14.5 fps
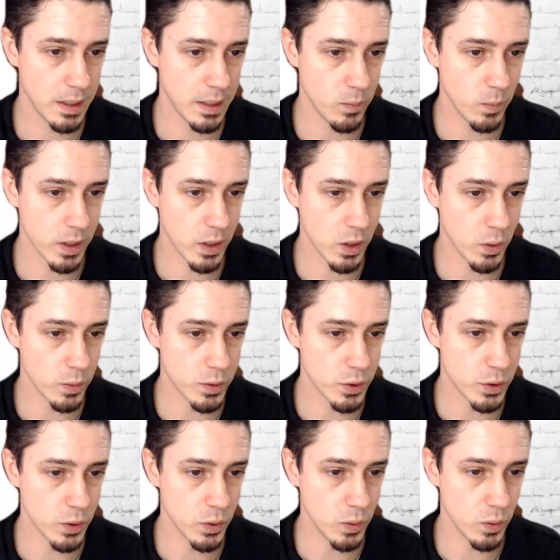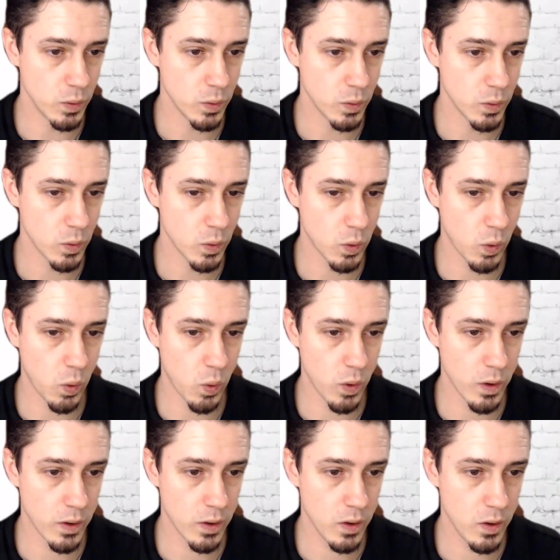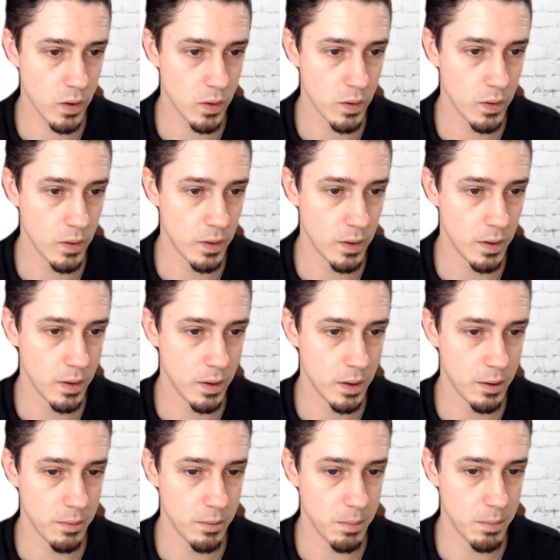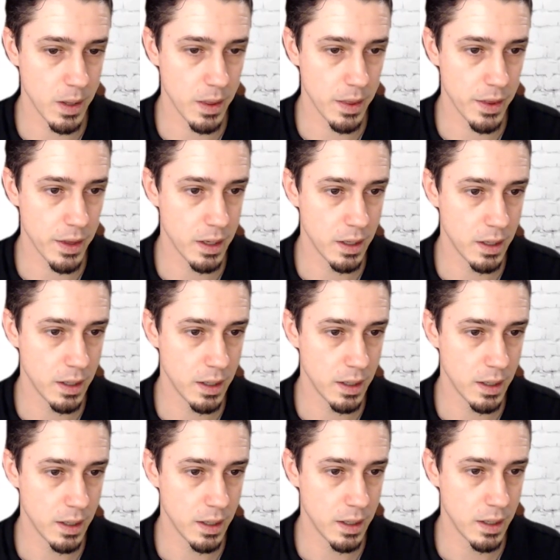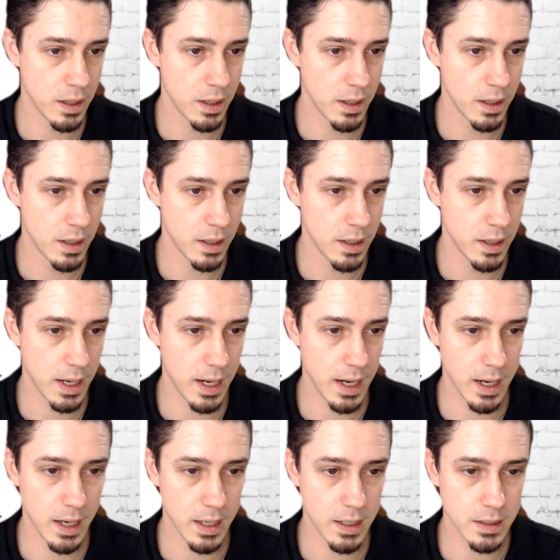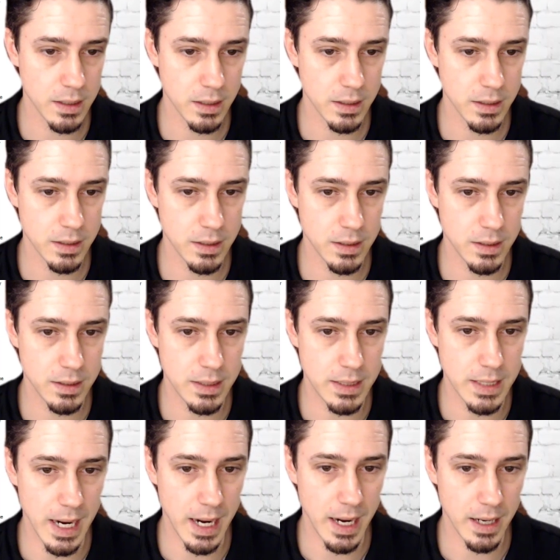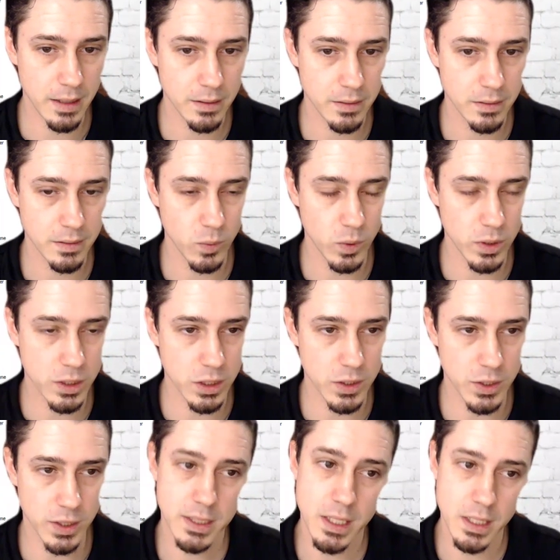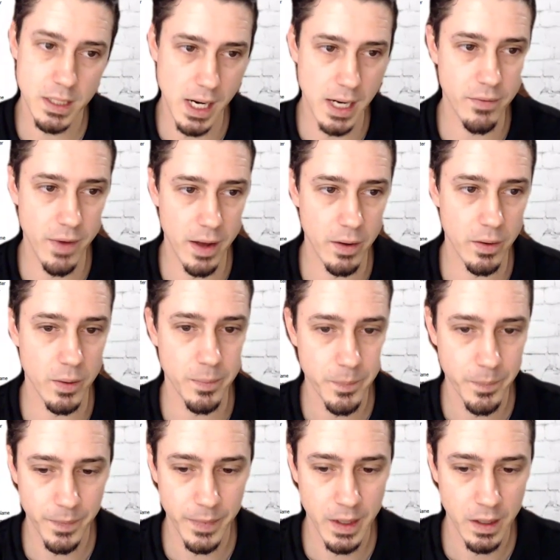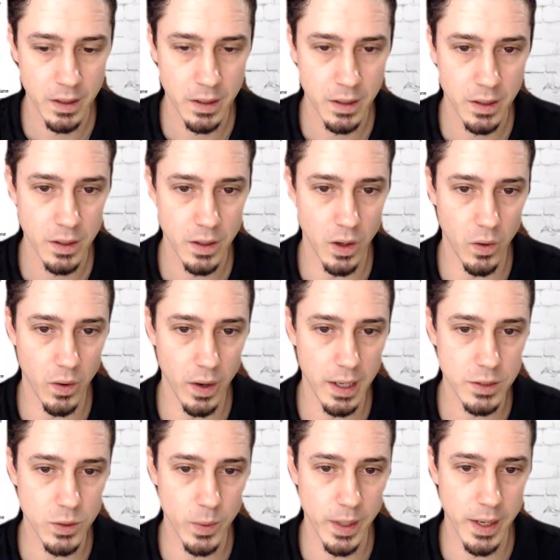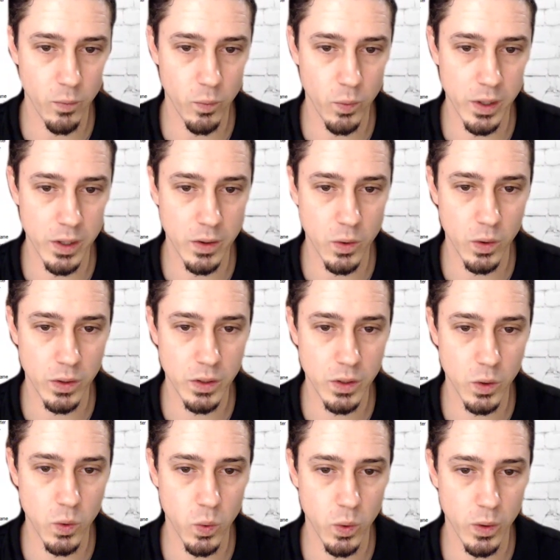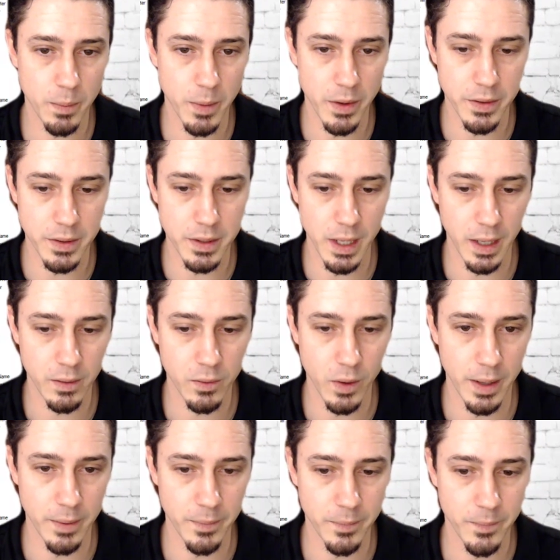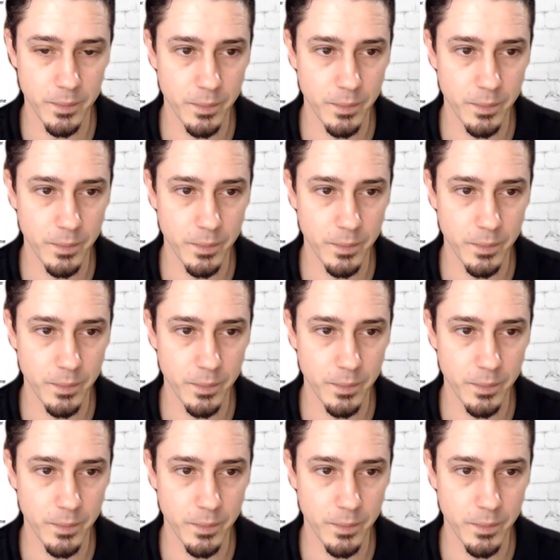And then we go to quarter, month, and day, which is just the date value. All right, so we have year, quarter, month, day. Great.